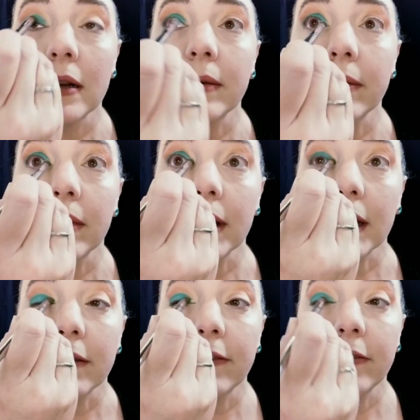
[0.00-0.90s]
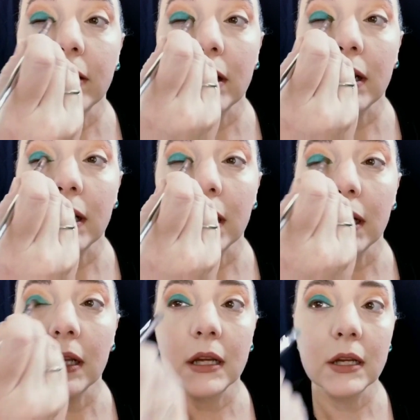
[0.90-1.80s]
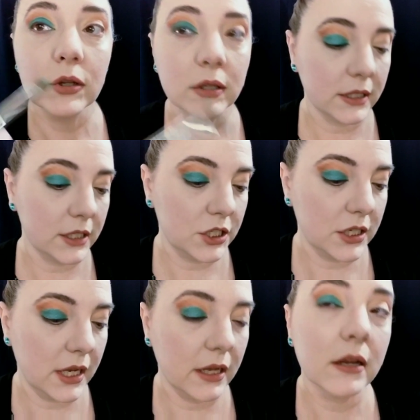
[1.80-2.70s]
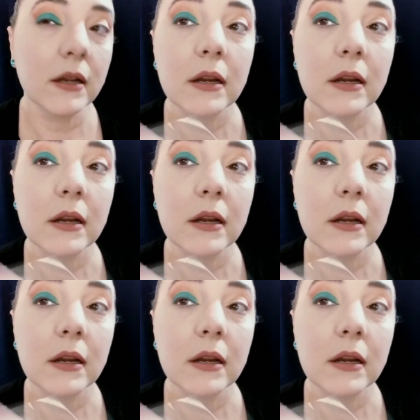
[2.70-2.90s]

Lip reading: Be more like a full lid shade.